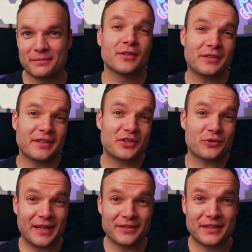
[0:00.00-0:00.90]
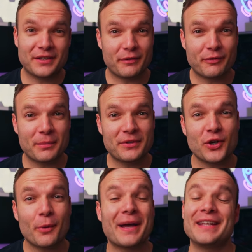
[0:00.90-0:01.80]
So let's get straight into this from the
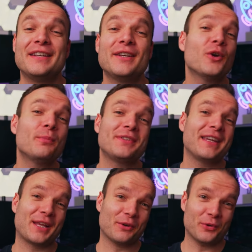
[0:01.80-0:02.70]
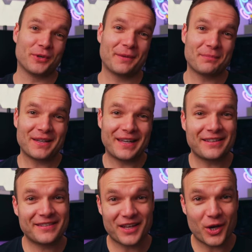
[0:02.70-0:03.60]
top and in no particular order.
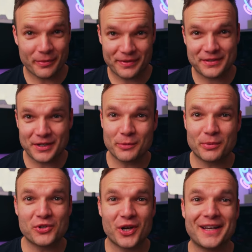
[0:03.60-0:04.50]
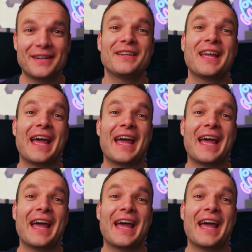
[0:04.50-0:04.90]
Let's start with this global giant.